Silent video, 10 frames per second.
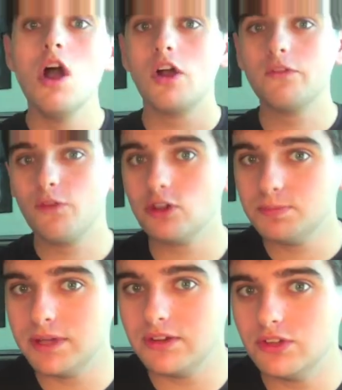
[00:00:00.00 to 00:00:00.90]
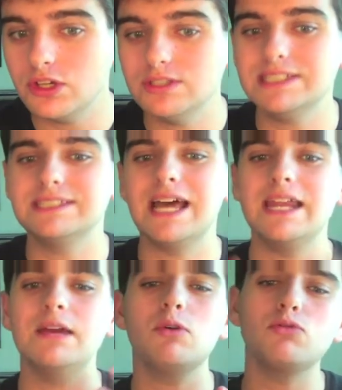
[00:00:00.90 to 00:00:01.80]
First bit of news is
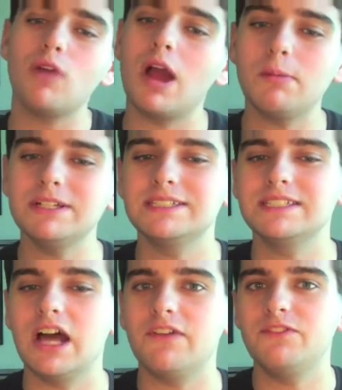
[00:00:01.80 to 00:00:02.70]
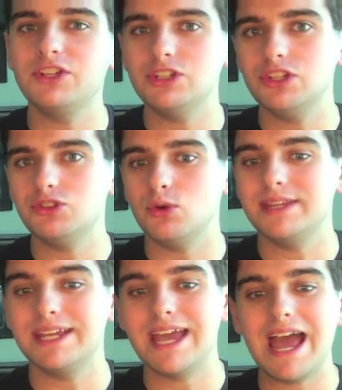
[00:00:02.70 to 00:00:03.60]
that Emma Roberts has now officially
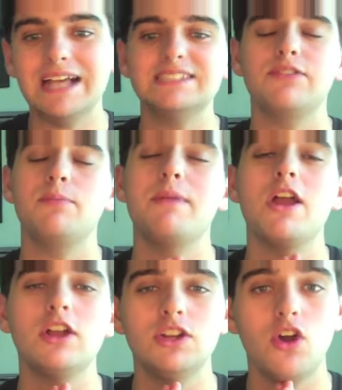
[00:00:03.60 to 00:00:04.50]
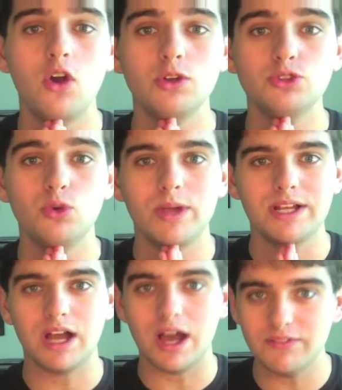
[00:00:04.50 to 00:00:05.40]
joined the cast of American Horror Story
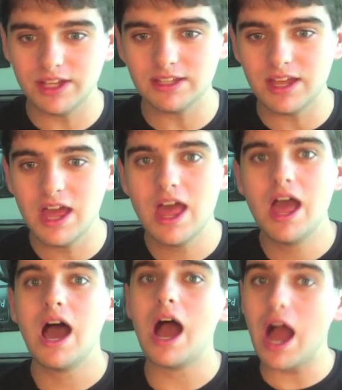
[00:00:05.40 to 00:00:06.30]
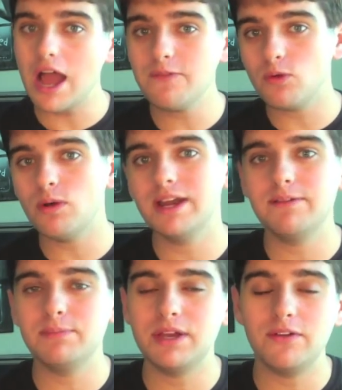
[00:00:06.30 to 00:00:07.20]
Coven. I, for one,
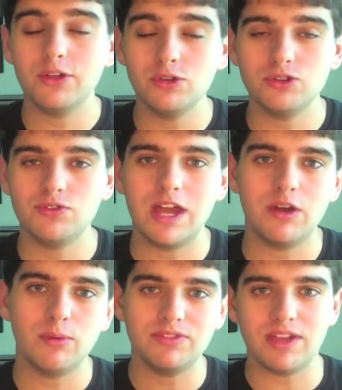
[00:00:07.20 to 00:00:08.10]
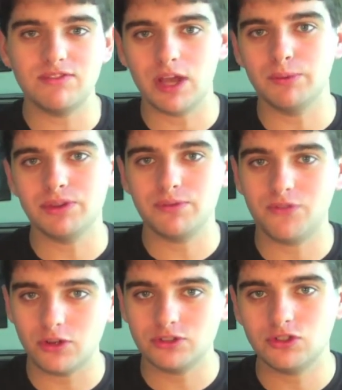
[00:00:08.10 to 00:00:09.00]
have been a huge fan of what they've done with the
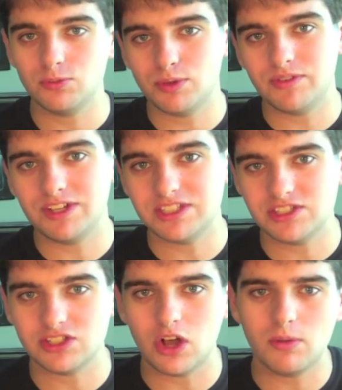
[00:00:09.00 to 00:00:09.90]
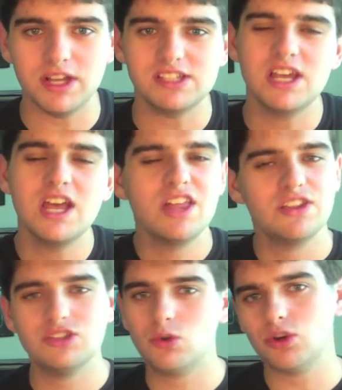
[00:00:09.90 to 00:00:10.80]
first two previous installments,
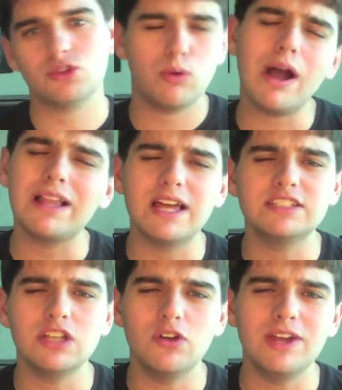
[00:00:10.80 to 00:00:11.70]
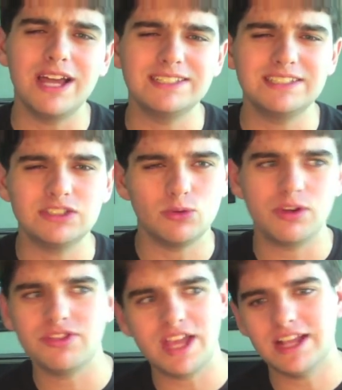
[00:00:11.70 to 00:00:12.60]
this sort of Twilight Zone-esque
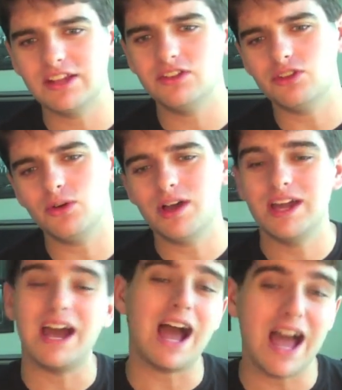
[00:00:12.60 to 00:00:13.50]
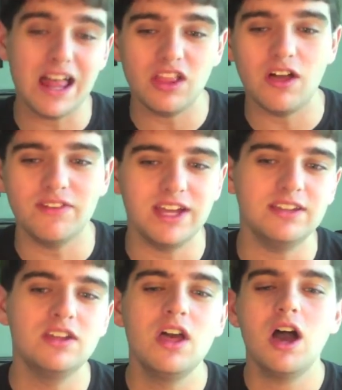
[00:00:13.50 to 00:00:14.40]
sort of thing that they're doing. I love
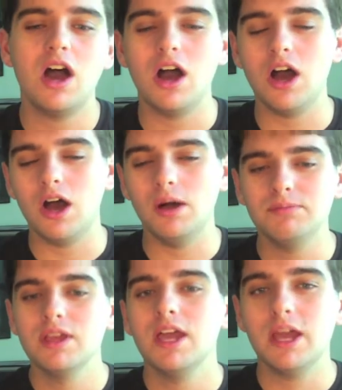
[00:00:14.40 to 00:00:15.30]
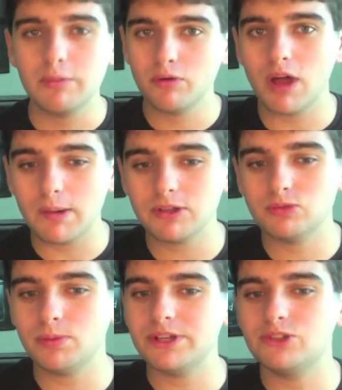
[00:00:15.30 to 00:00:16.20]
it. Emma Roberts
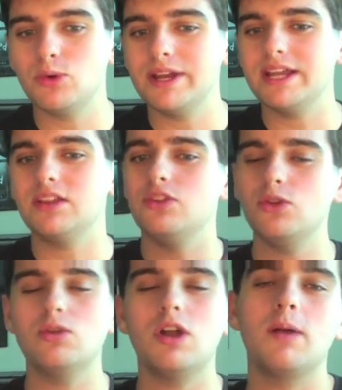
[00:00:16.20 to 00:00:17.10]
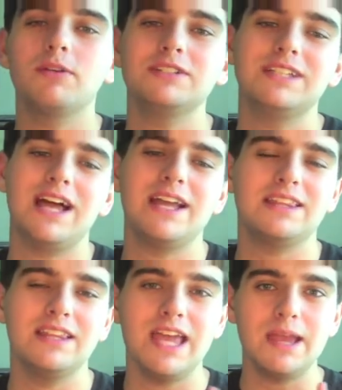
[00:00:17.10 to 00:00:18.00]
will be joining newcomers like
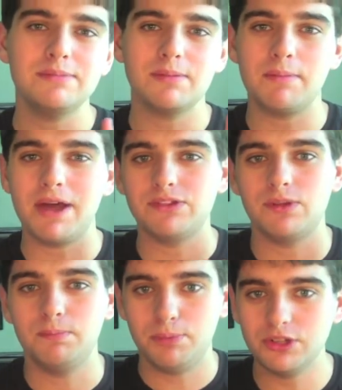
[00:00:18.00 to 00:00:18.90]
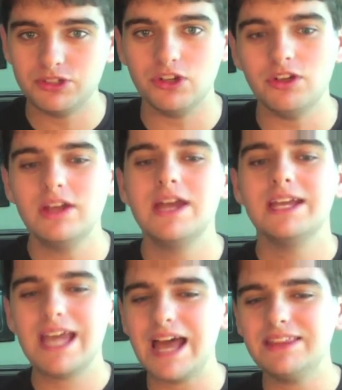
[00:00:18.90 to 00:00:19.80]
the names I'm about to butcher,
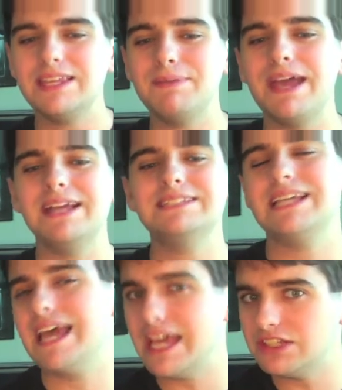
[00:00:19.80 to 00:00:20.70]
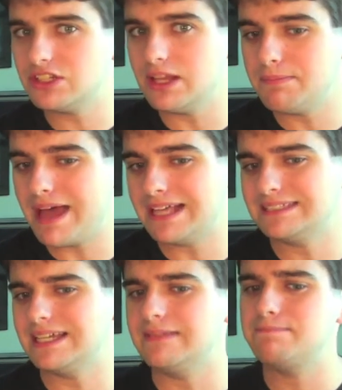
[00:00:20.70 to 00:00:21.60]
Kathy Bates, Angela
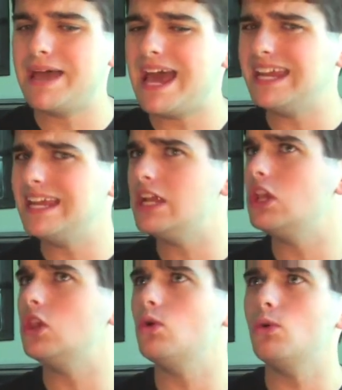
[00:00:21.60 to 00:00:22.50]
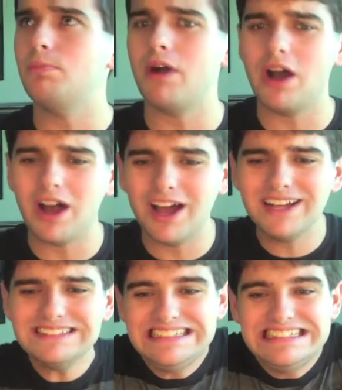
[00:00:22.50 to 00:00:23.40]
Bassett, Patty
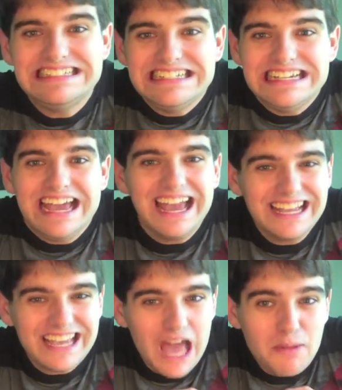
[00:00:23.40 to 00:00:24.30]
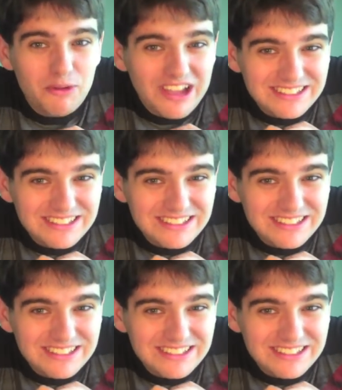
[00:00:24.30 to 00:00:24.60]
LuPone, and Gabrielle